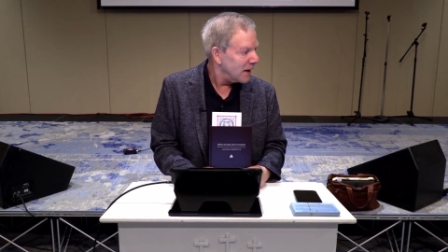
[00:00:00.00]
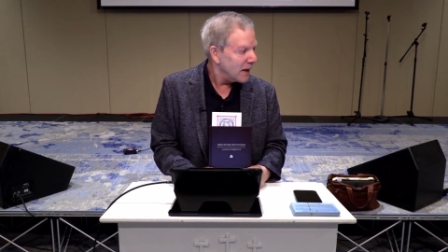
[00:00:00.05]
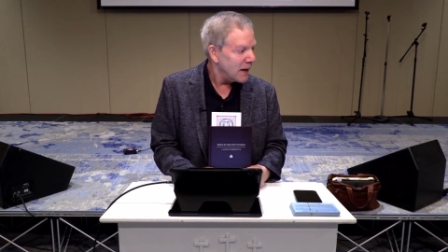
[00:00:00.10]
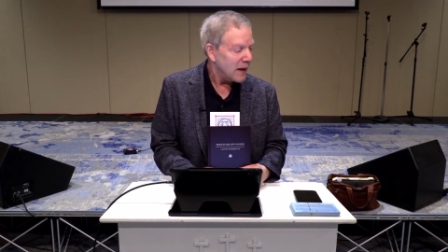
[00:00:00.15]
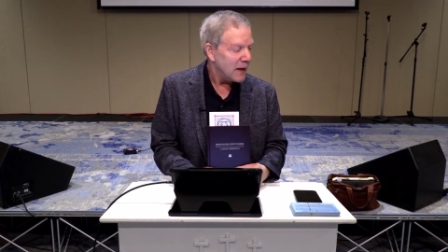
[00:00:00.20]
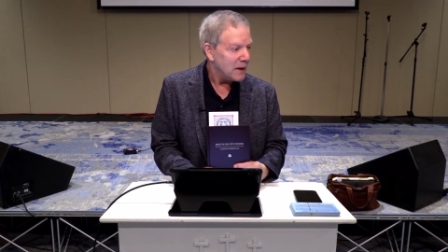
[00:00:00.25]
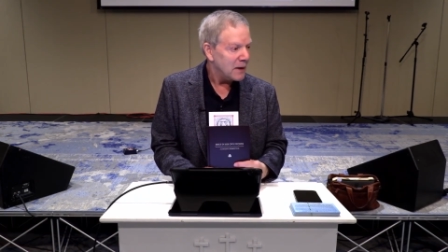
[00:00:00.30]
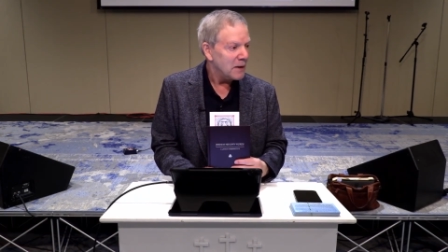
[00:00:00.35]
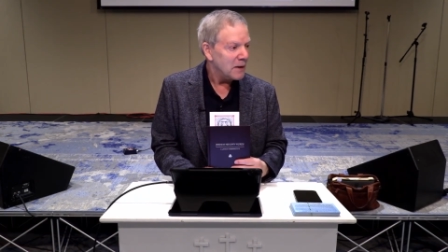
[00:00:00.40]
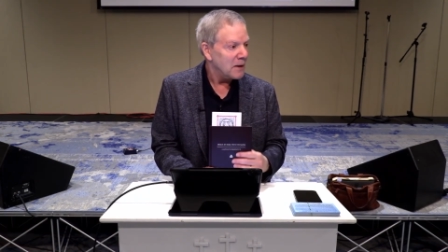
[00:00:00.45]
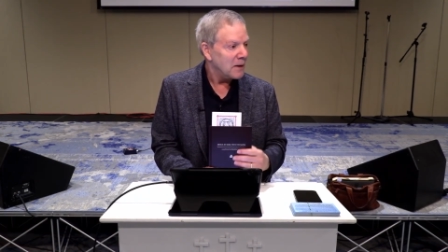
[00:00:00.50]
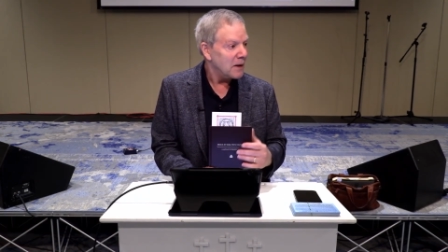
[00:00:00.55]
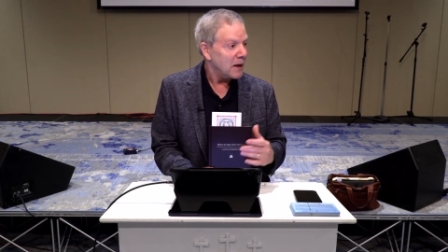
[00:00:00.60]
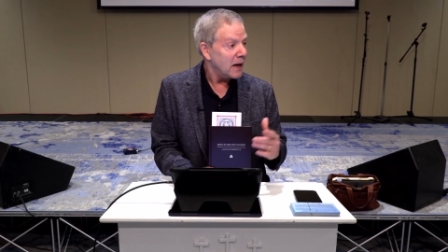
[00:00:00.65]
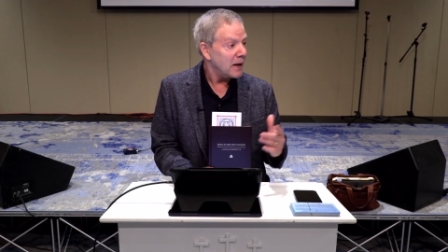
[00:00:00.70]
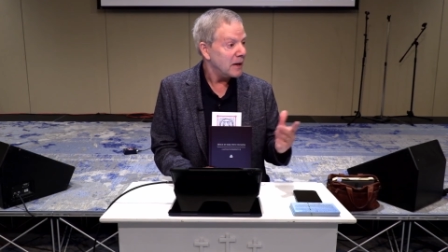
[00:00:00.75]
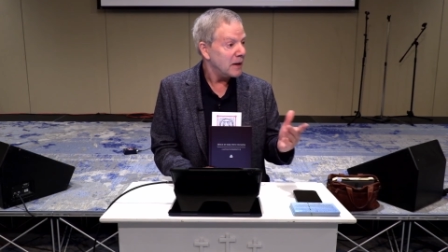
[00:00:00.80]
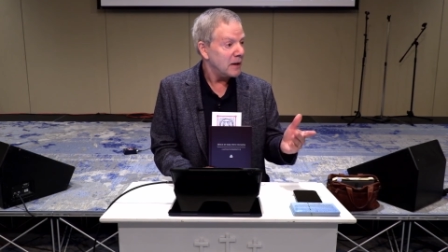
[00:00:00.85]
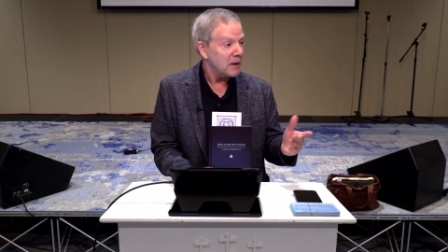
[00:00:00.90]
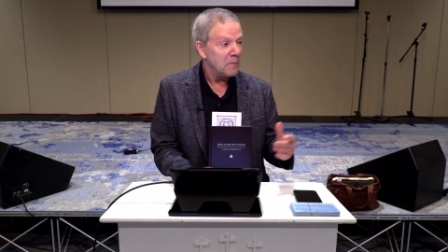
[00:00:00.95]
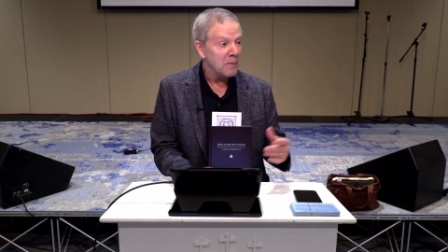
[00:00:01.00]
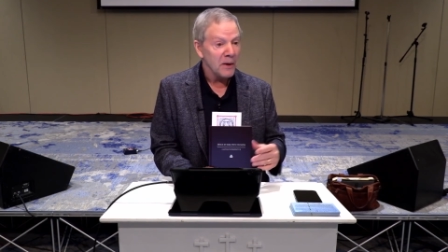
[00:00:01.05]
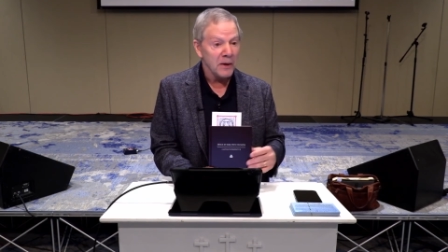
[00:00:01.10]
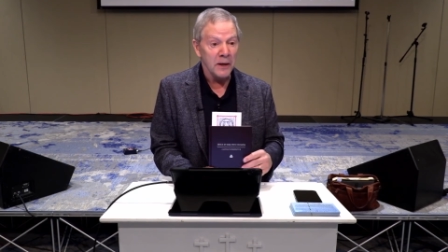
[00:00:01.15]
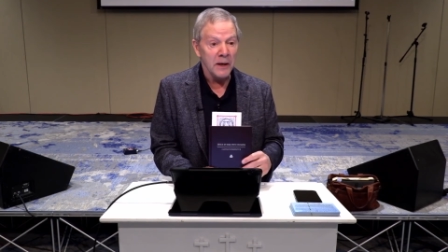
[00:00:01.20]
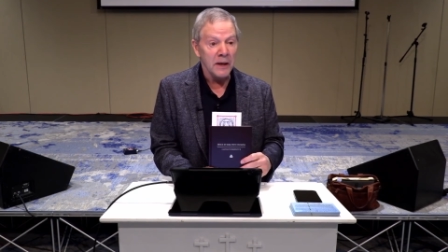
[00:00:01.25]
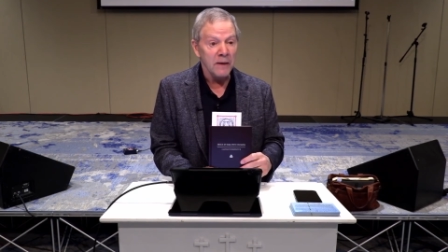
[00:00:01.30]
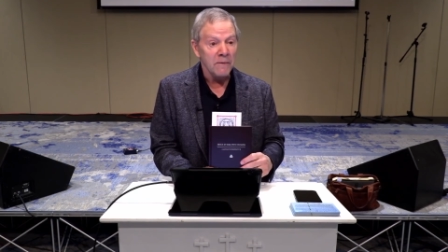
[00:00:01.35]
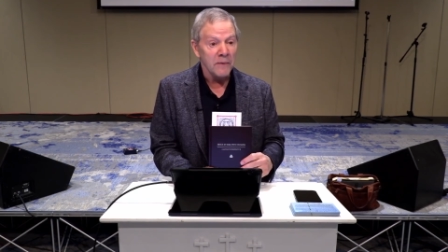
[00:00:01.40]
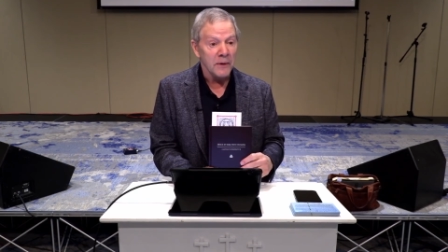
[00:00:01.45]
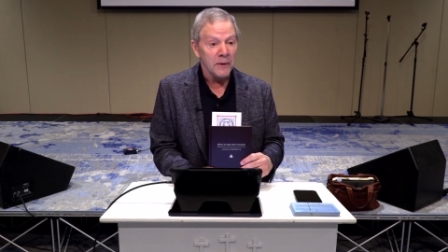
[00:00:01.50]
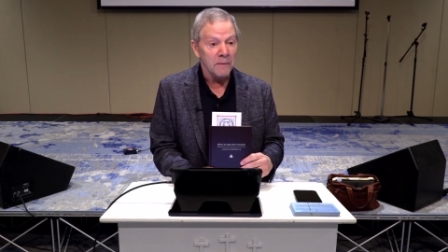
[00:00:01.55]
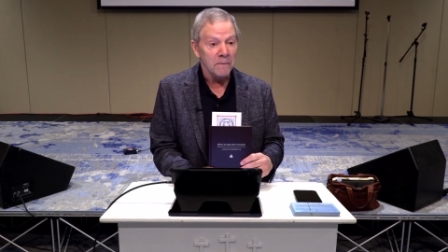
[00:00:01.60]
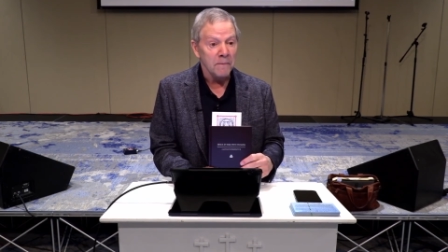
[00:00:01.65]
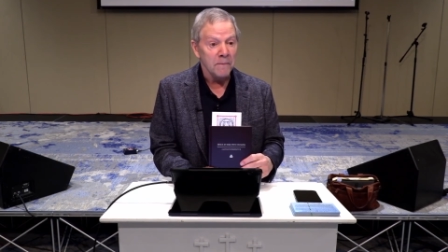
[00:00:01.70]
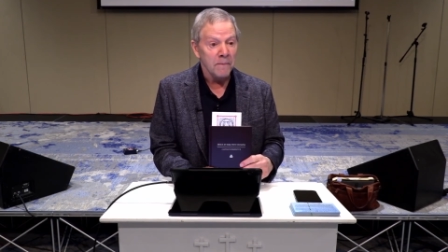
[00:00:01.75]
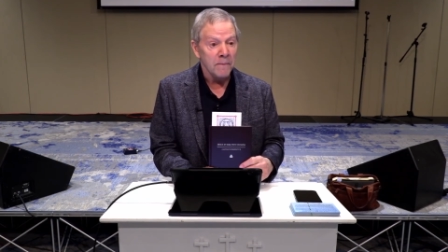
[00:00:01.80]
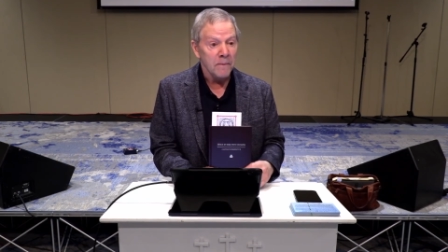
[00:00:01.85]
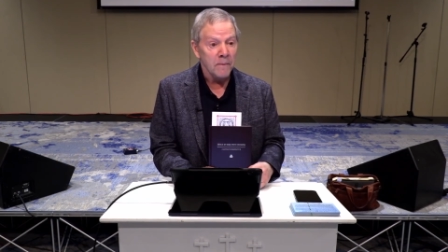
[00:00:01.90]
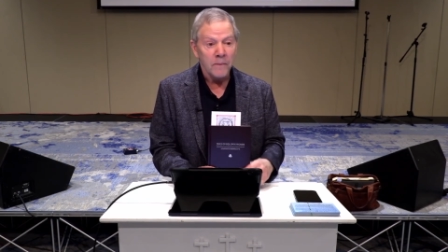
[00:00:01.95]
and I didn't expect to give it.
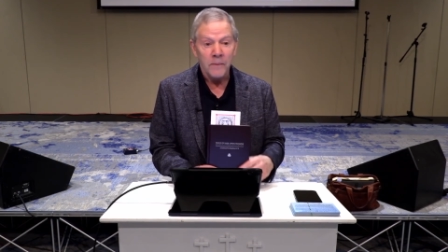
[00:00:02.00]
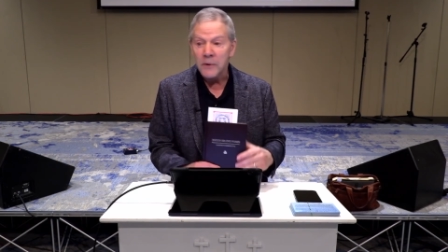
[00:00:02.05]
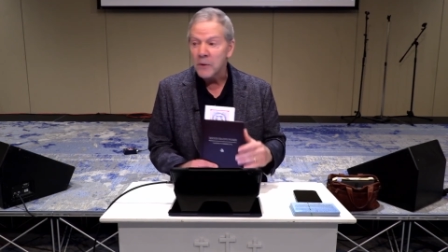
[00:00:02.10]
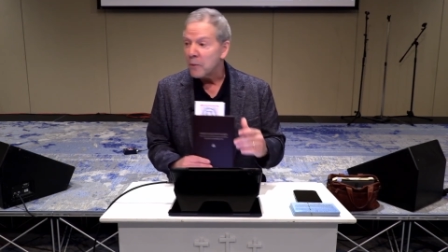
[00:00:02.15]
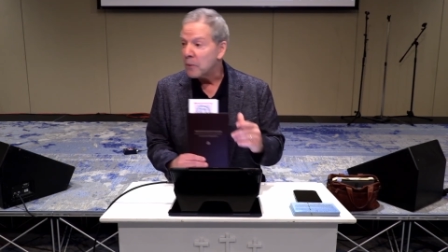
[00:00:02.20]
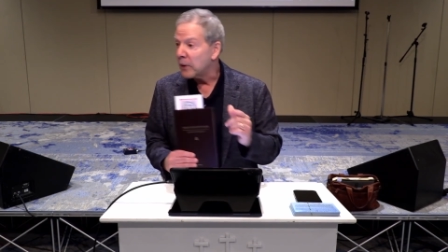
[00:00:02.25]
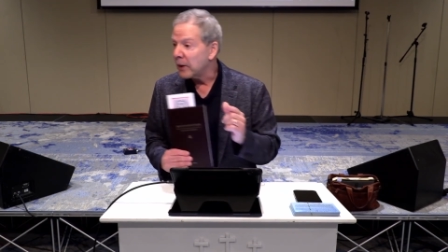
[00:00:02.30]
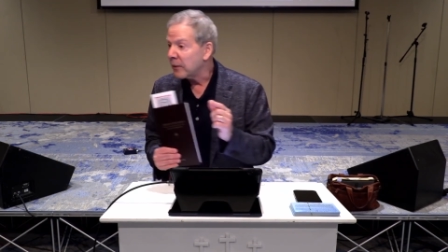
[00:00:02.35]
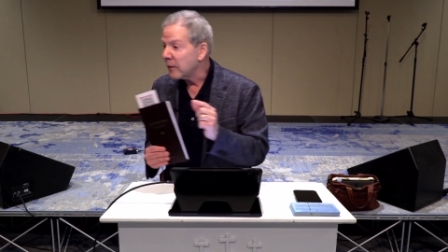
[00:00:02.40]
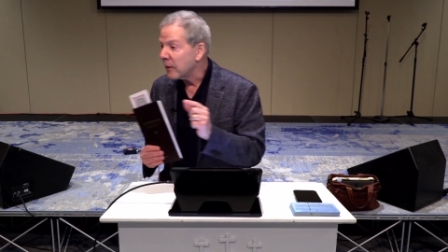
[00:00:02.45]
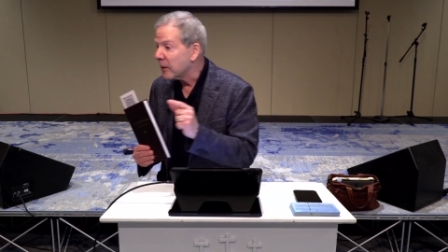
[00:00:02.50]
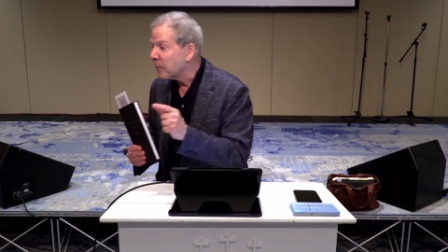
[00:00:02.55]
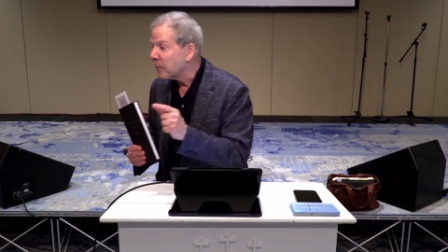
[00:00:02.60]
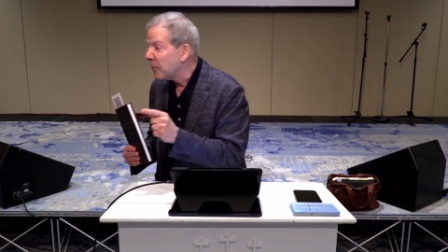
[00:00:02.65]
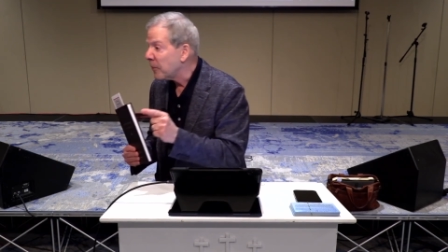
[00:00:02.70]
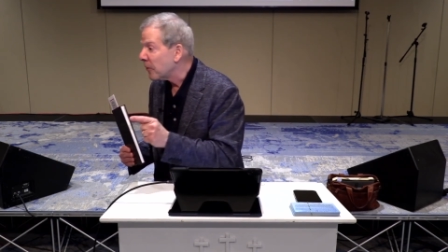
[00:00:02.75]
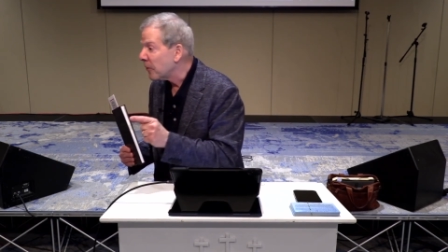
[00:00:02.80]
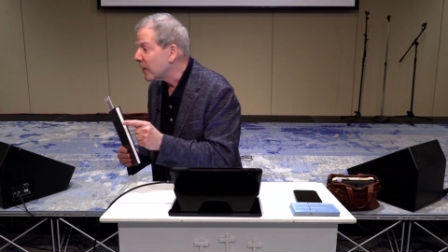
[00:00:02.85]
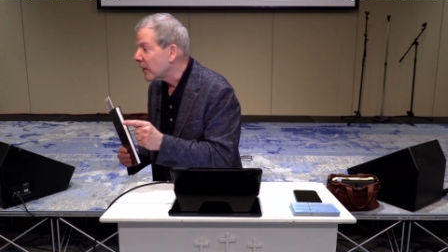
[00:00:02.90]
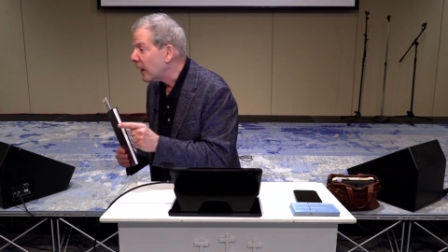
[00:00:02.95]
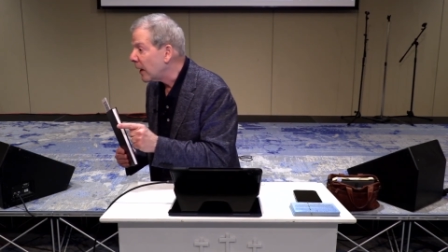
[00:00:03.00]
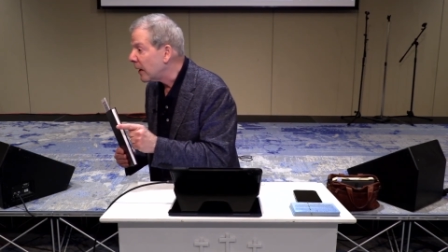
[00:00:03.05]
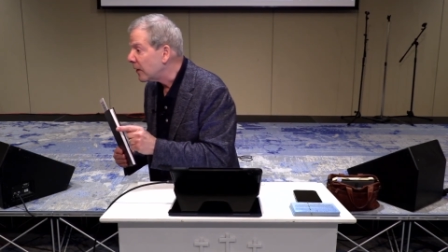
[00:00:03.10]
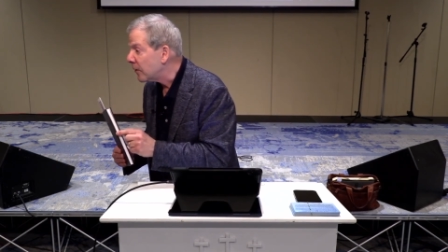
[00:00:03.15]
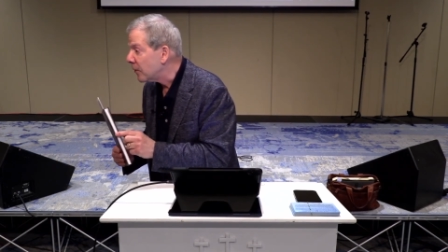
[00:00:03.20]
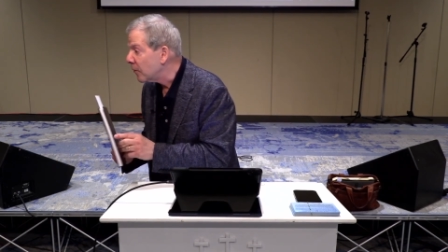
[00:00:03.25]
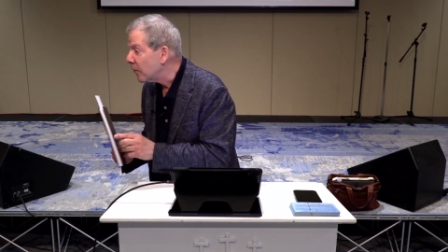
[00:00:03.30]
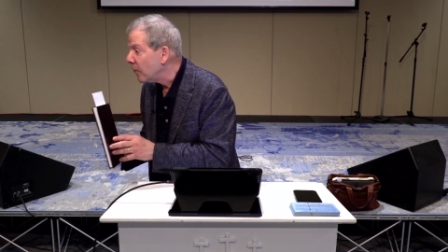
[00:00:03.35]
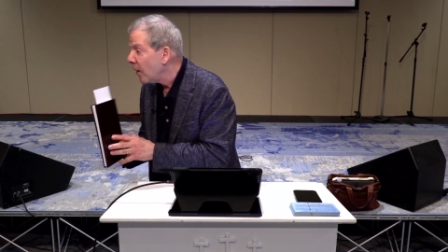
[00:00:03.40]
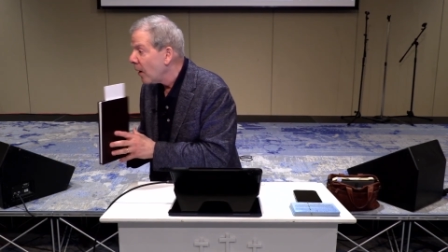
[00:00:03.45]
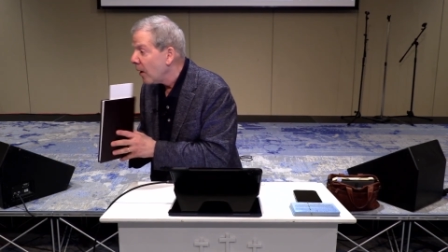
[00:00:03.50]
So let the Spirit guide you.